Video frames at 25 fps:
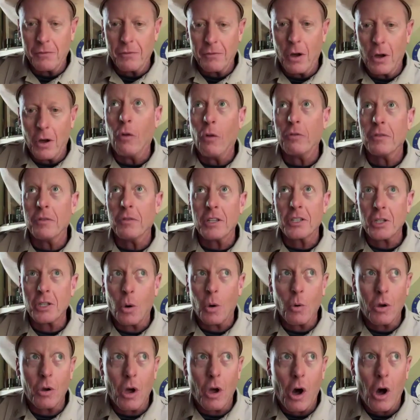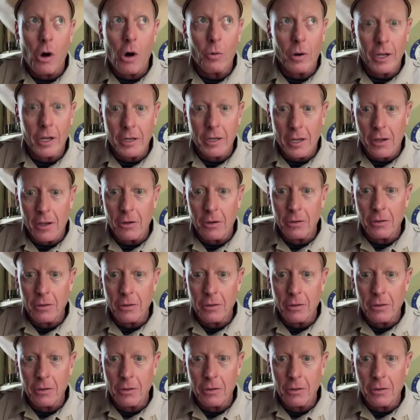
involved in this whole call right now?